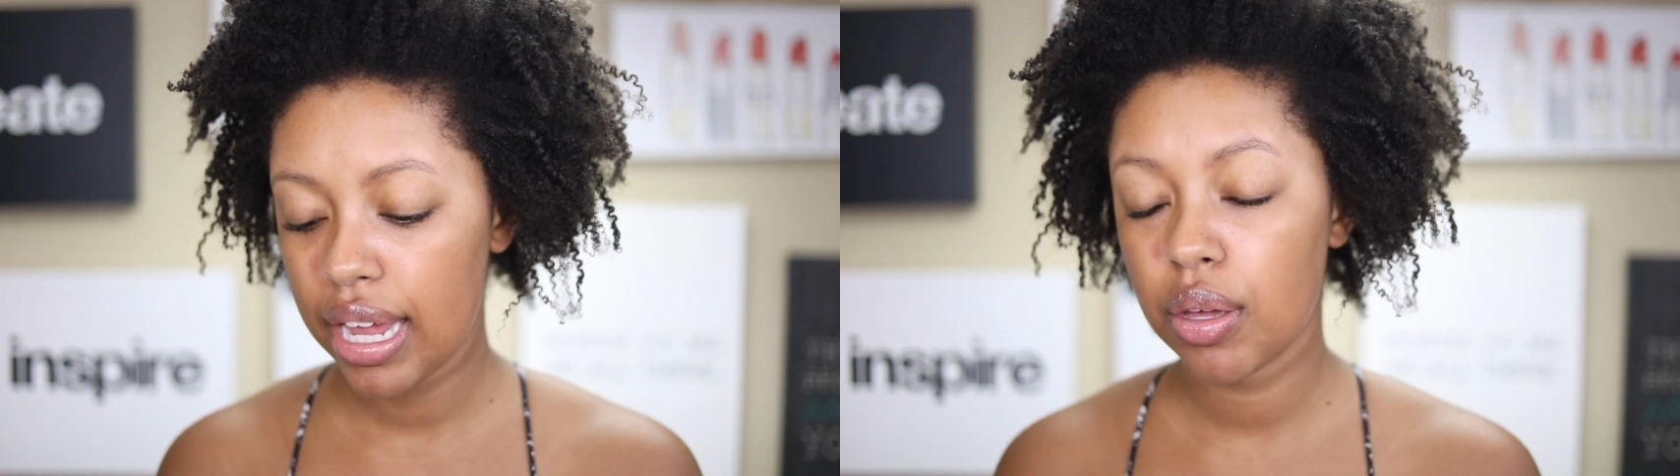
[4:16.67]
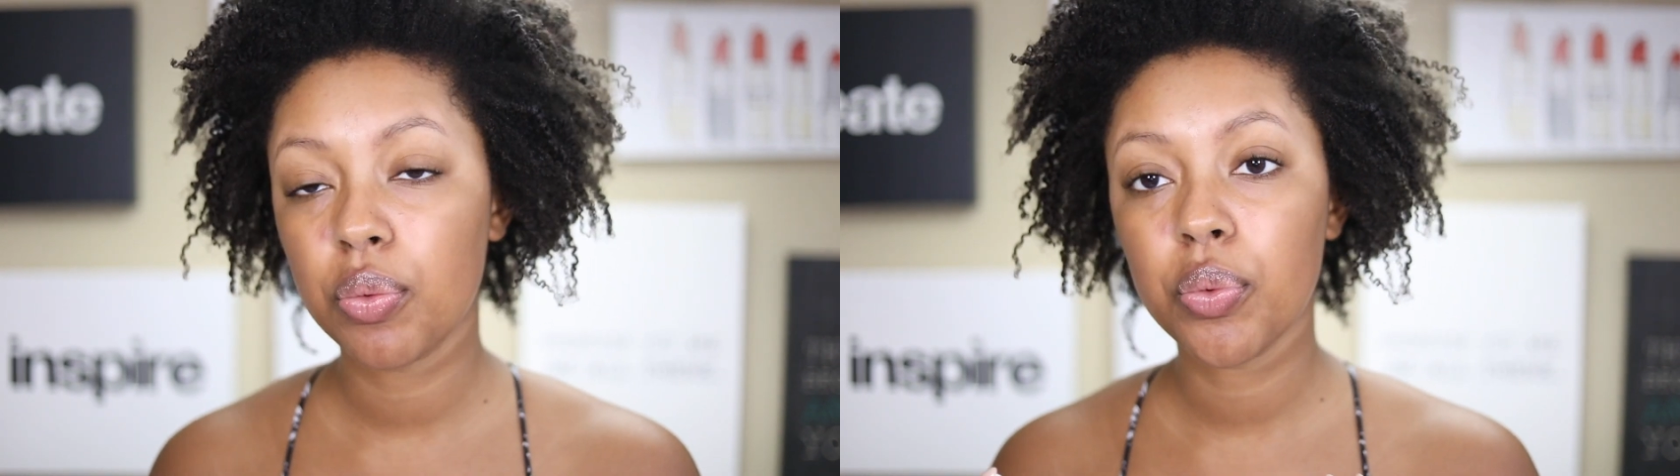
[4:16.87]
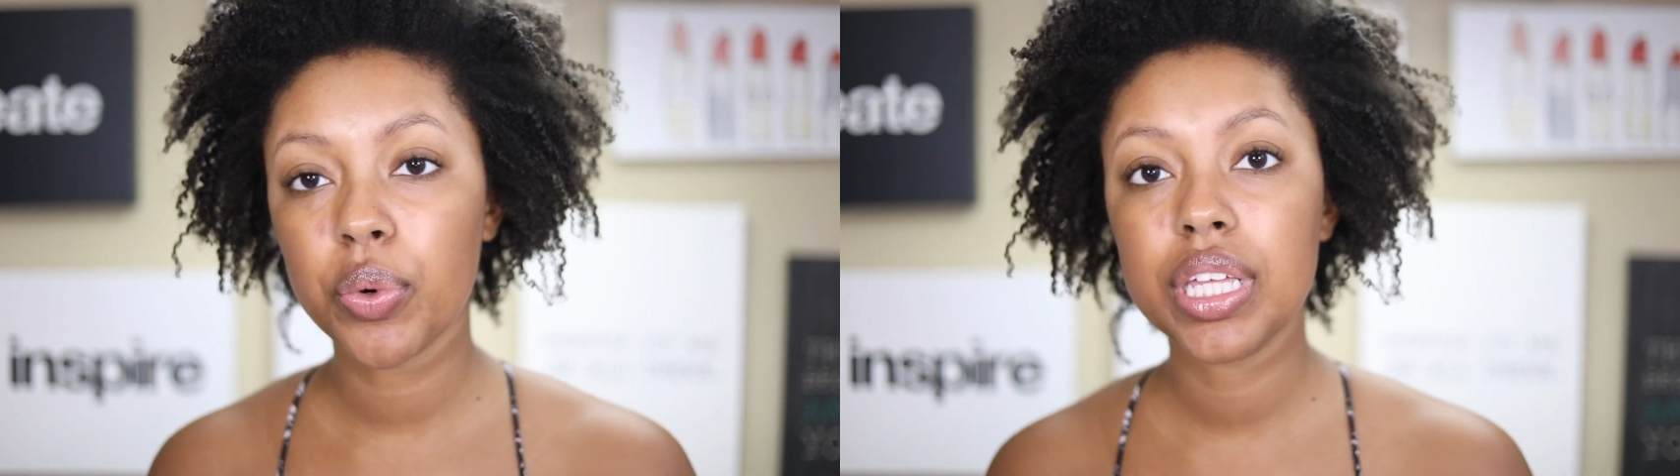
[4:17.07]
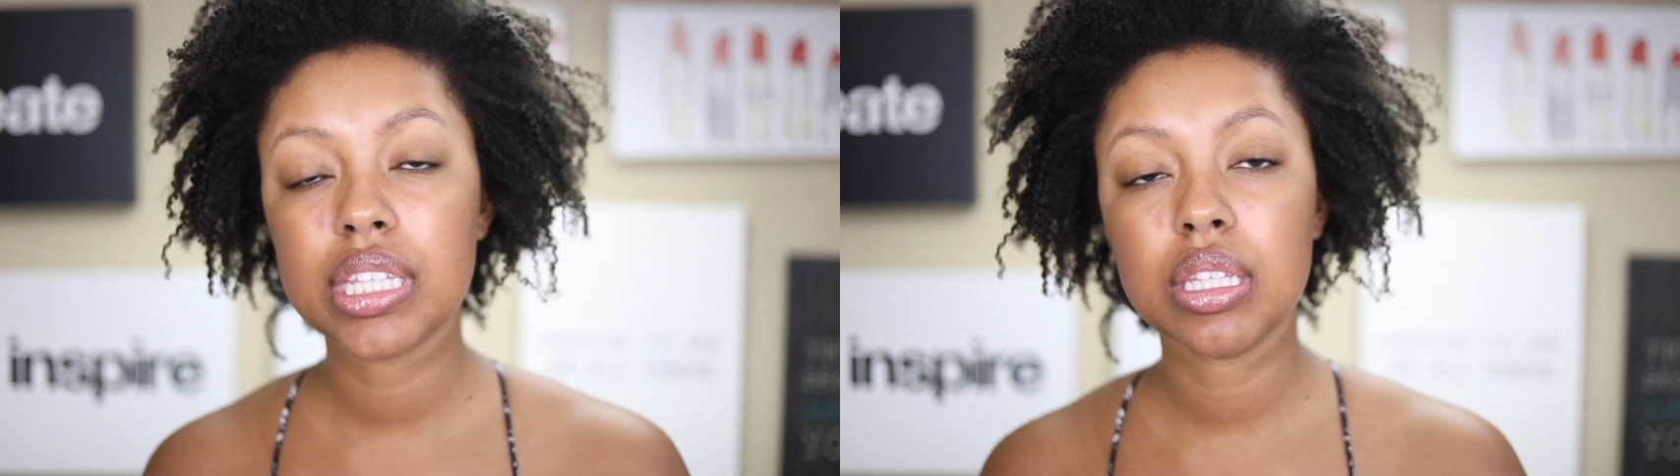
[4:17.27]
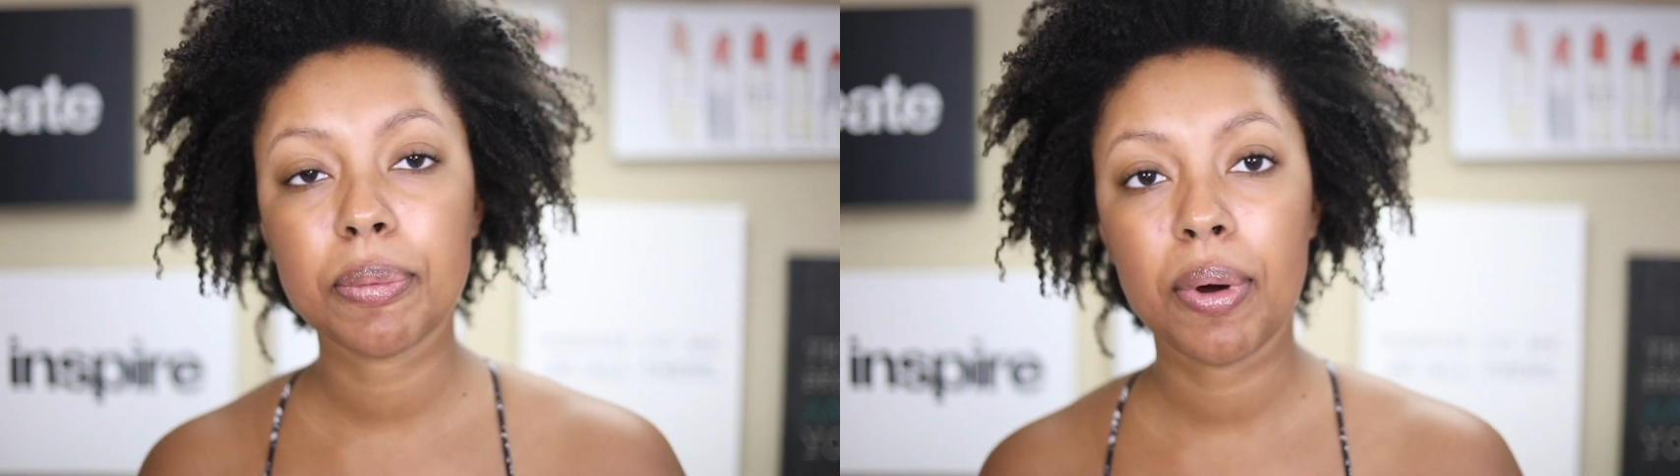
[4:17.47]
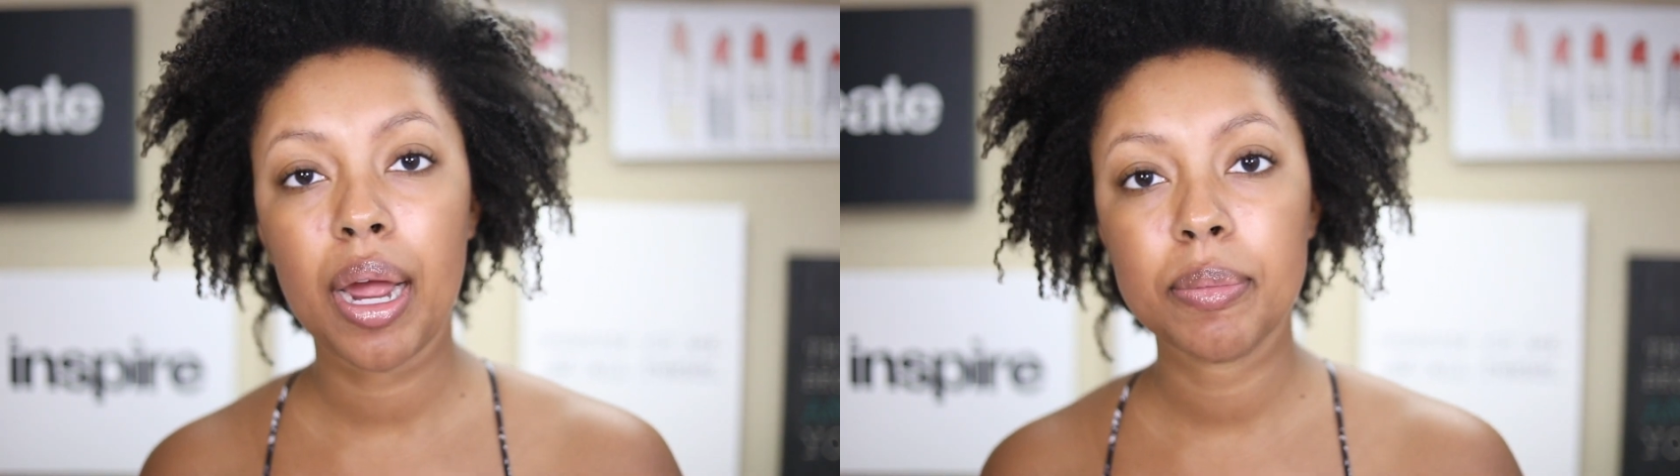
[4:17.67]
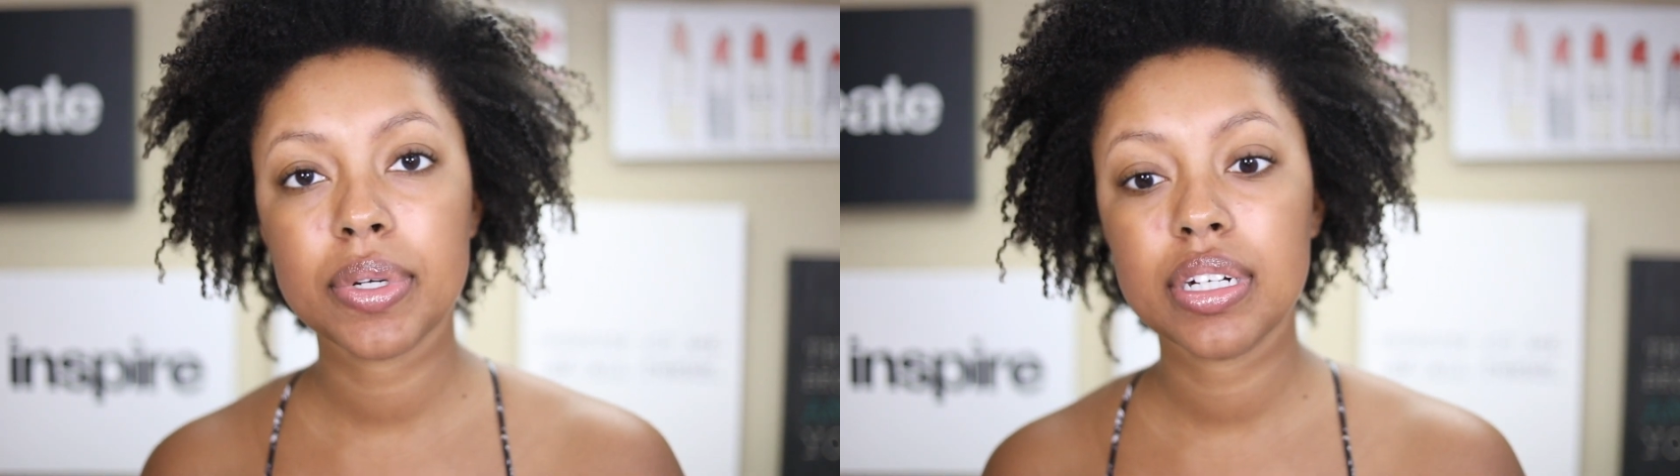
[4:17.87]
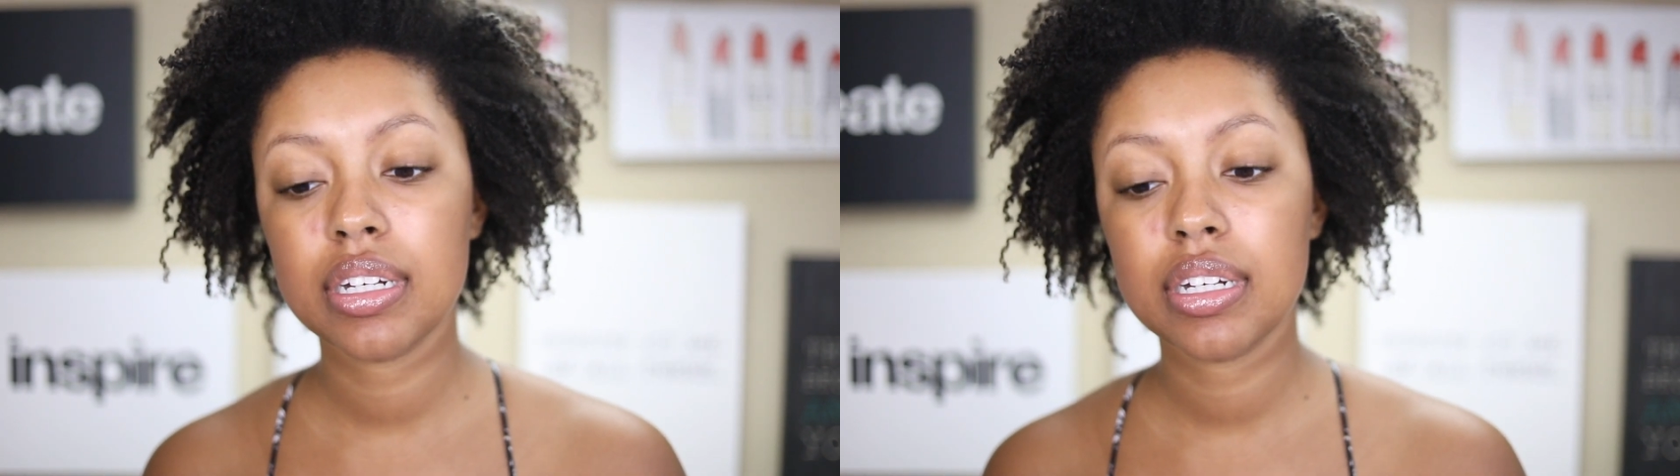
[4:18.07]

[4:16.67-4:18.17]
it with the primer